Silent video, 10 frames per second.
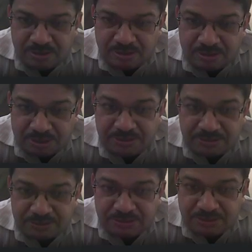Right?
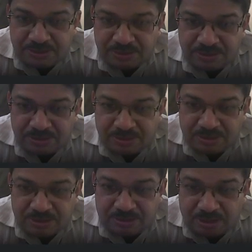
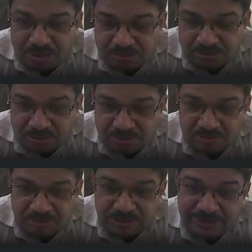Now,
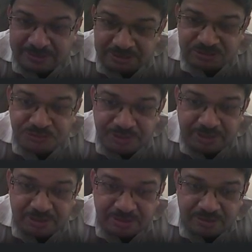that is
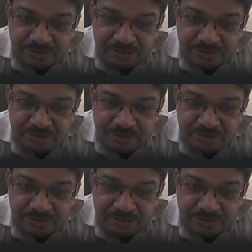where